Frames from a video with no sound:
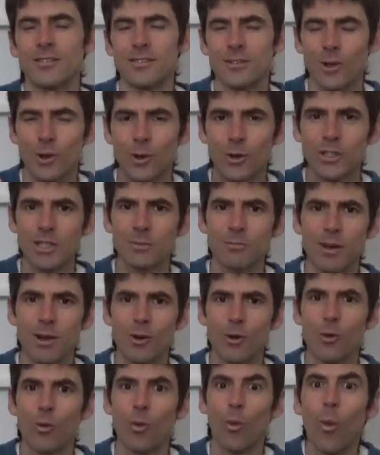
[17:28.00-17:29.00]
talks
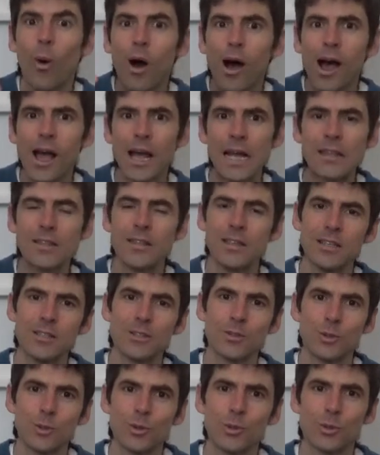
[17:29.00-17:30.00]
about why
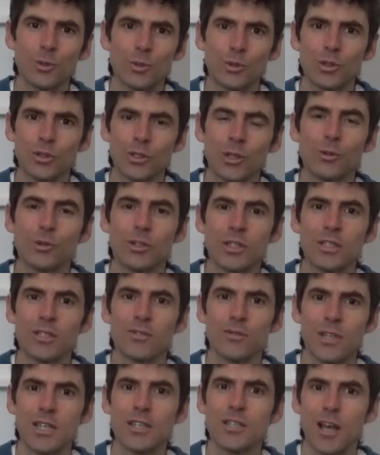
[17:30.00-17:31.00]
these gurus' lotus
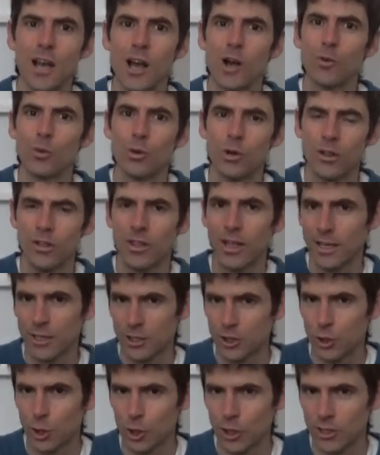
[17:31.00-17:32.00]
feet are worth
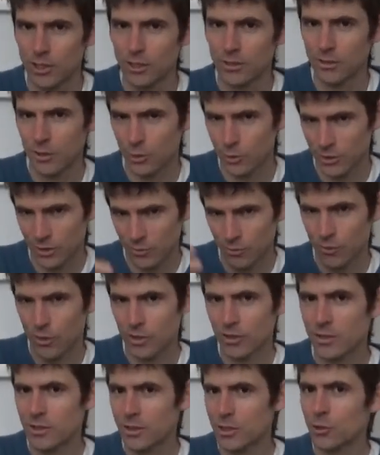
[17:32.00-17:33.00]
extolling. So it's
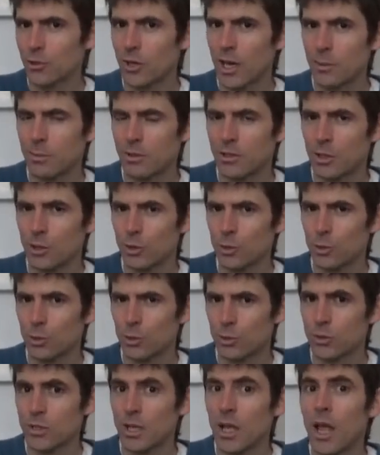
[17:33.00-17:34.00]
further describing the
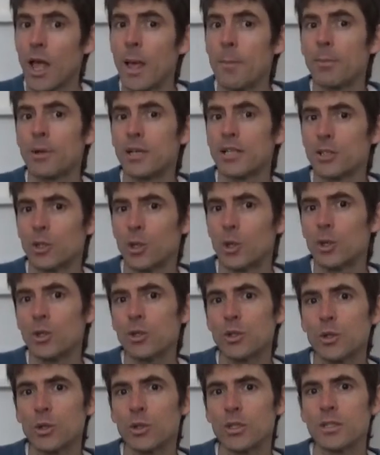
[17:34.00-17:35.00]
gurus, but it's
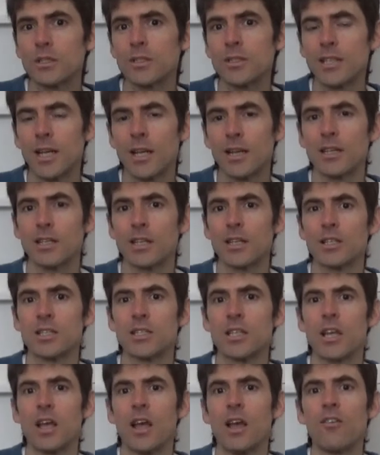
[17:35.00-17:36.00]
also telling
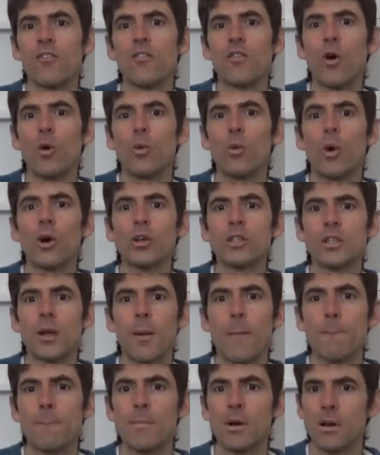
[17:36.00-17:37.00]
us for what
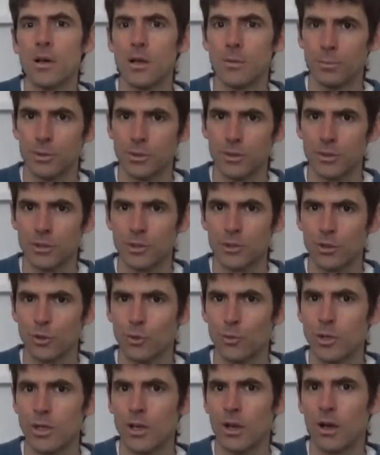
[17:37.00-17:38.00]

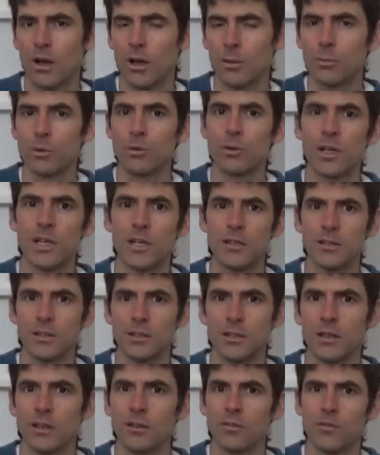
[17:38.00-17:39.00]
purpose we are
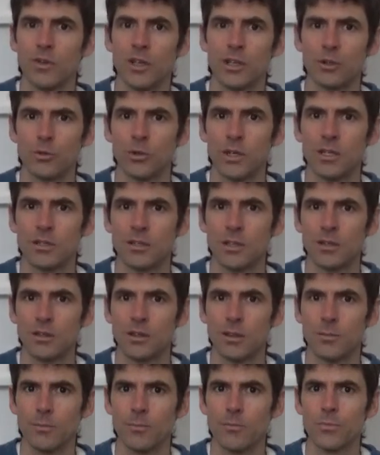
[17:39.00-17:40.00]
praising and venerating
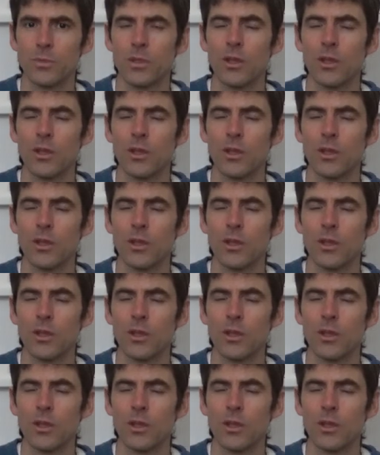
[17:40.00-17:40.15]
them,